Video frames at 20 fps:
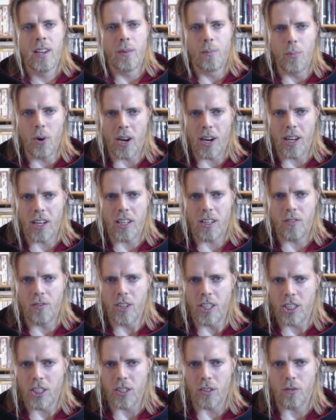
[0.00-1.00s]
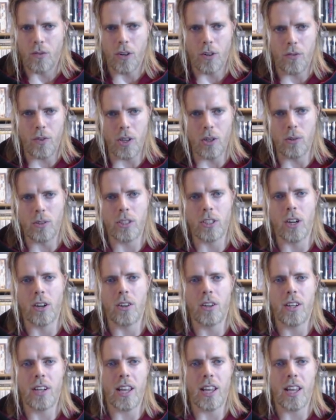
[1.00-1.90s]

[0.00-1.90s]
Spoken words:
bright vision for the future.